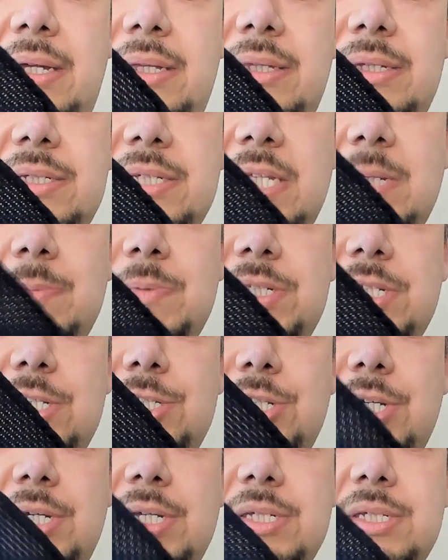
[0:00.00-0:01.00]
the slip
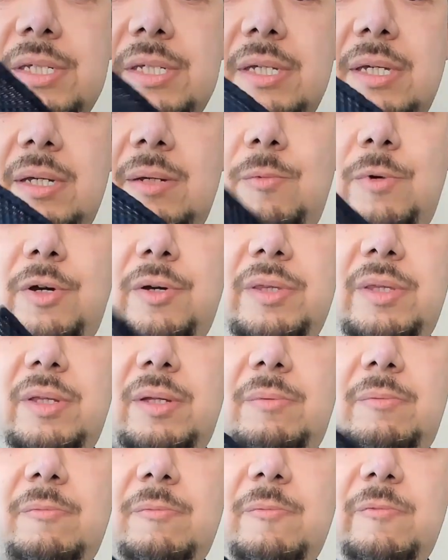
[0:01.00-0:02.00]
stitch is and where
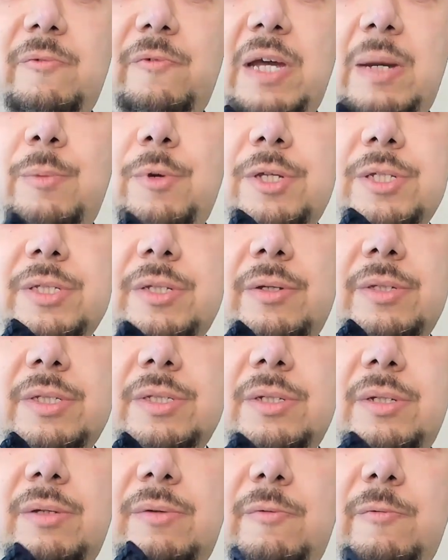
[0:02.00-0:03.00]
the fabric starts
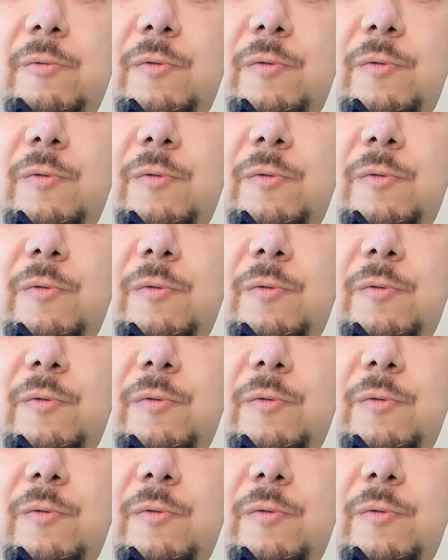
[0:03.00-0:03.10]
to